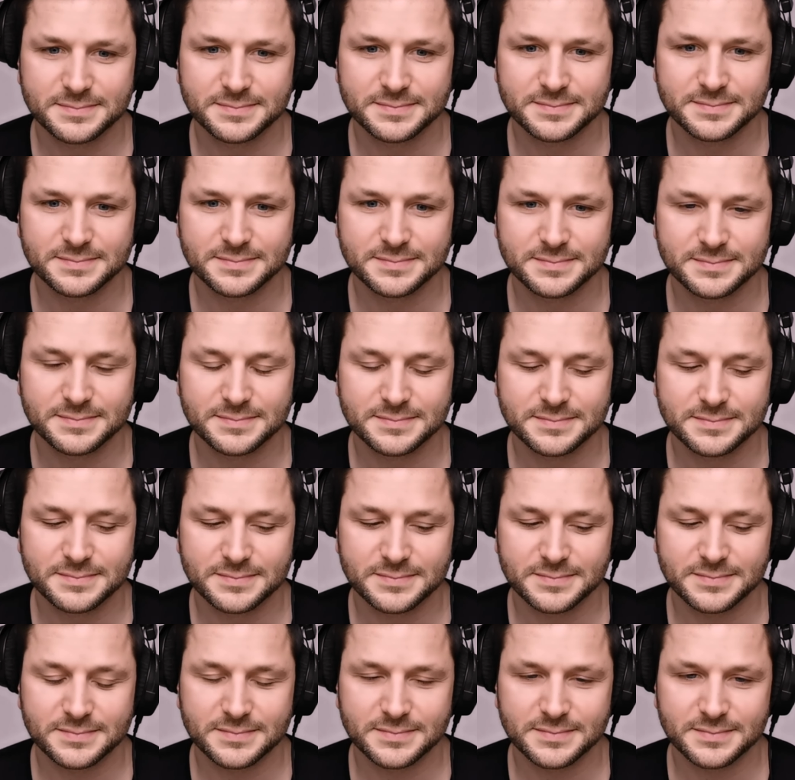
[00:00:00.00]

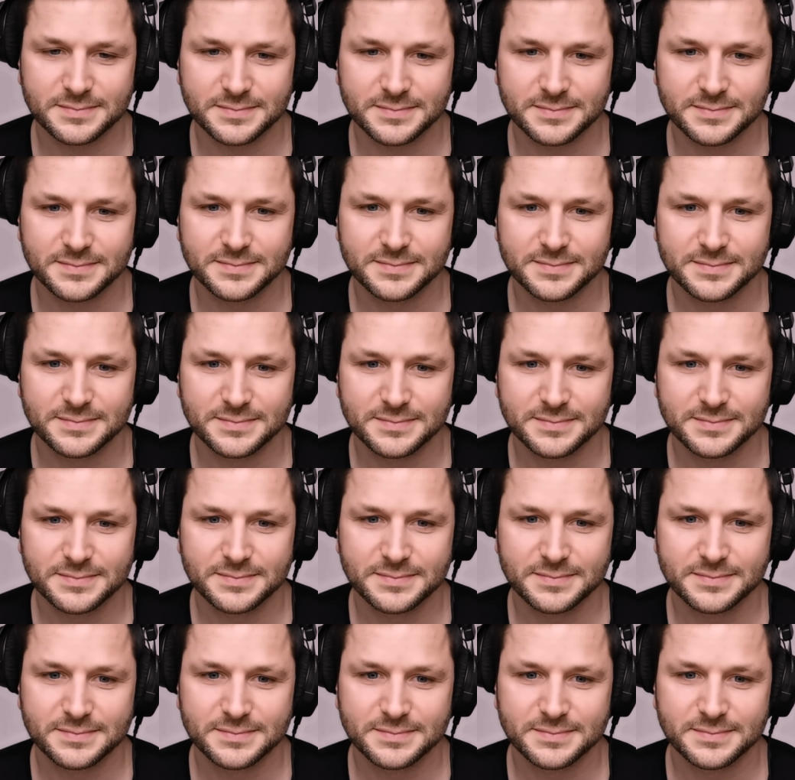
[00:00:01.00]

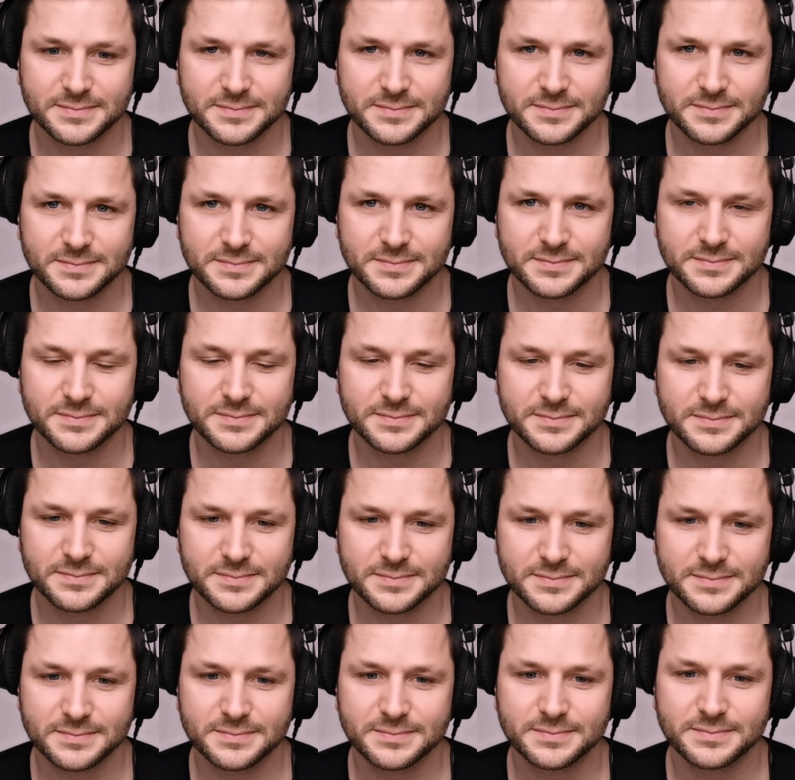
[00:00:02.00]

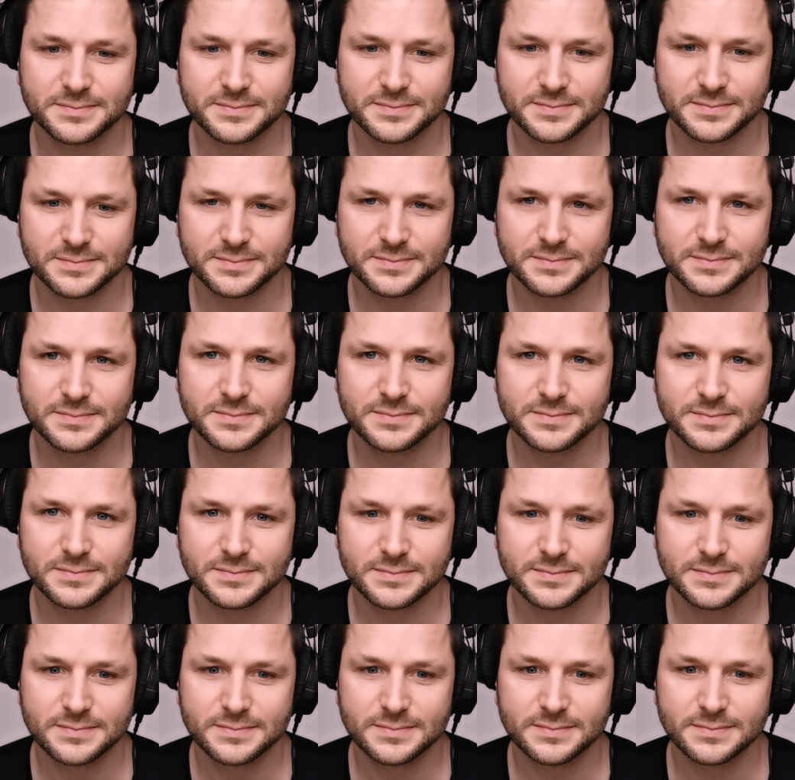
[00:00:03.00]

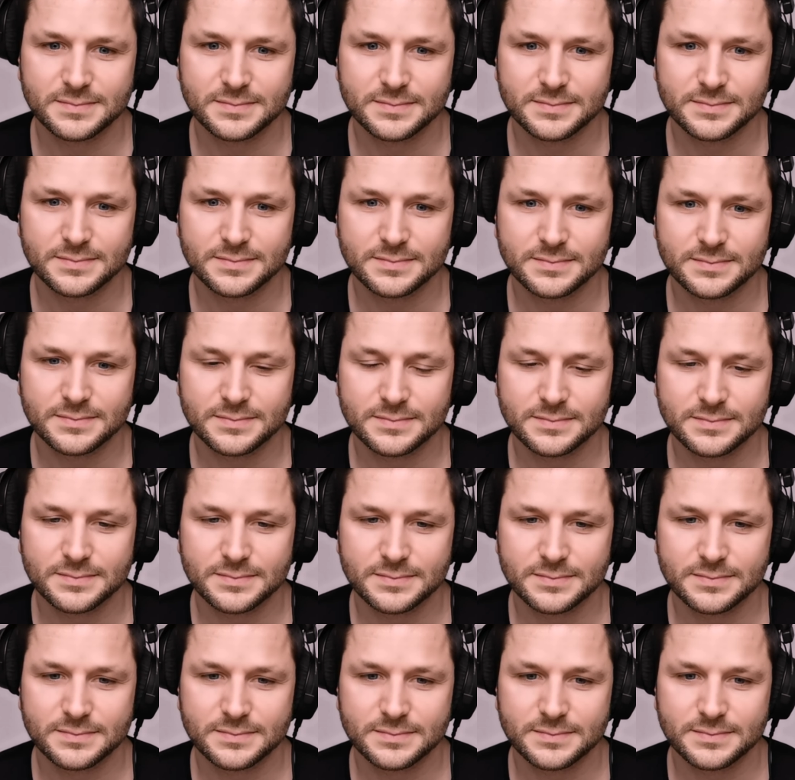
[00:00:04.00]

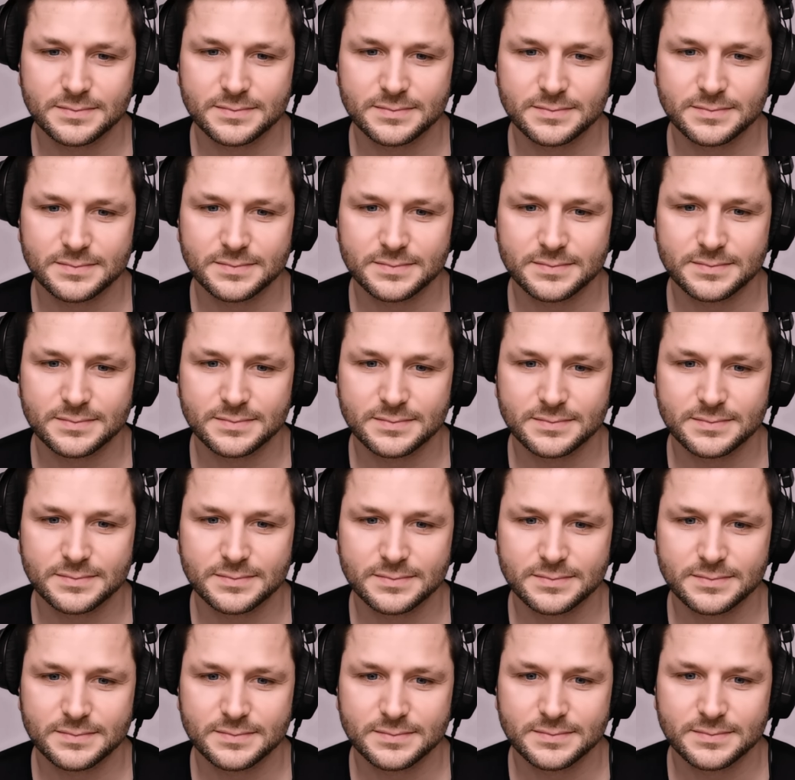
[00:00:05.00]

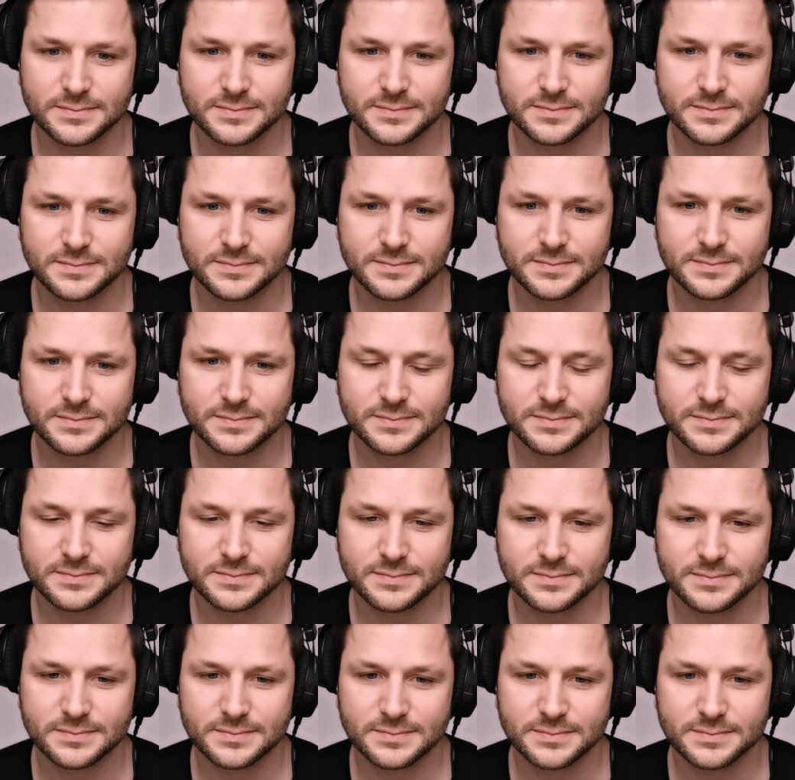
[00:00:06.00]

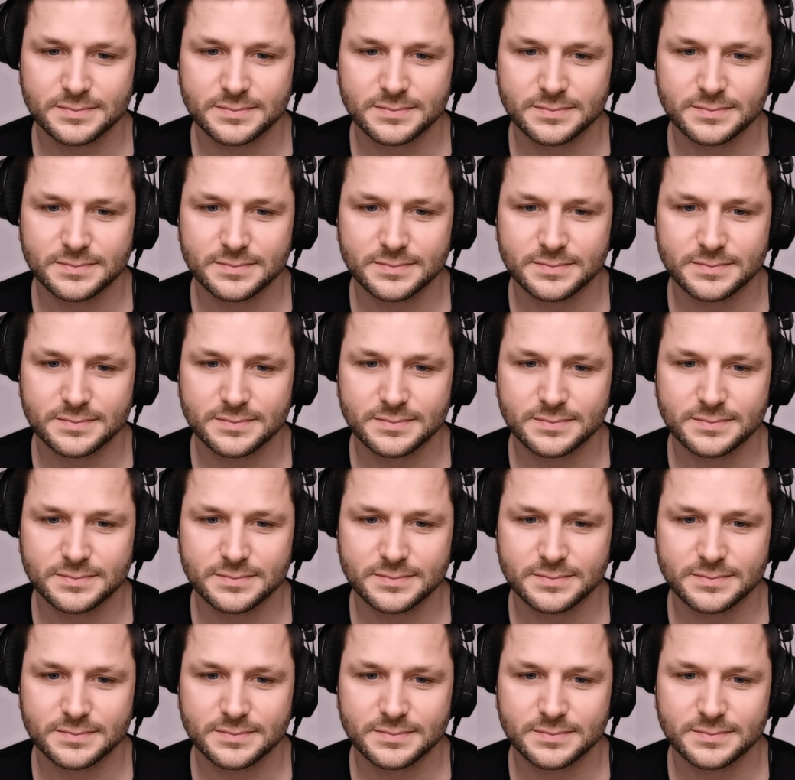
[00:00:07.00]
This person isn't speaking.